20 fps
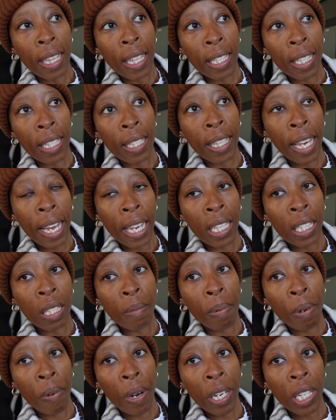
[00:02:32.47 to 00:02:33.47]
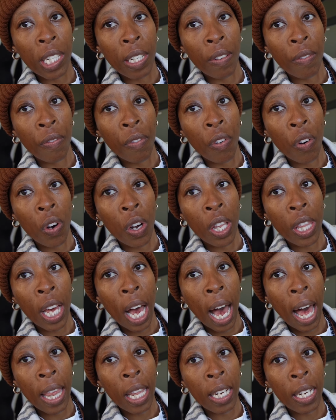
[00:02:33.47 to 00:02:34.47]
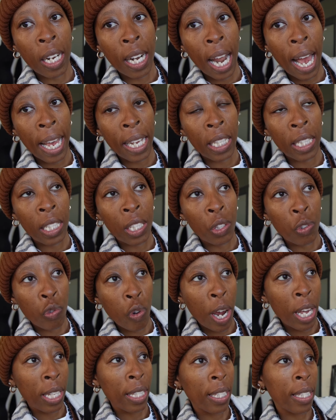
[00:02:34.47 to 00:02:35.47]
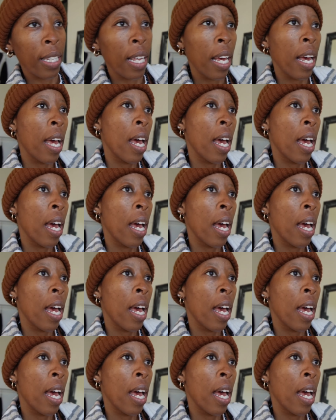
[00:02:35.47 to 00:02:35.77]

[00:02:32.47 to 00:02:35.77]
This is the inspiration for the other client's dress.